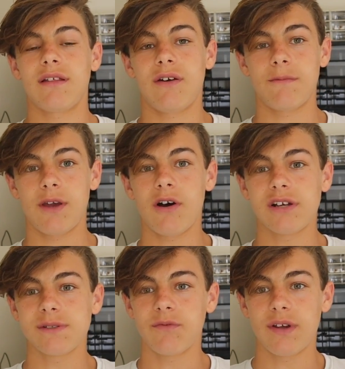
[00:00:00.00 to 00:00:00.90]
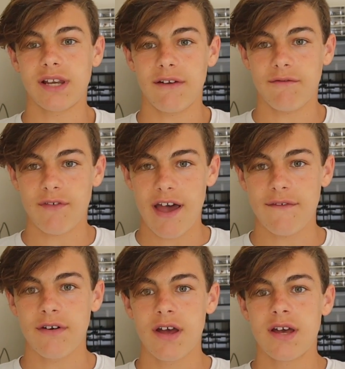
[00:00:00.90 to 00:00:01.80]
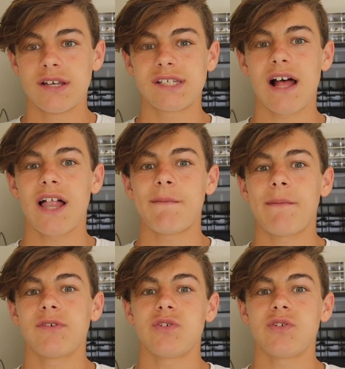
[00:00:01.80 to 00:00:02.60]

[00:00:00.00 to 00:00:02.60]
That would be awesome if we could get to five solid members.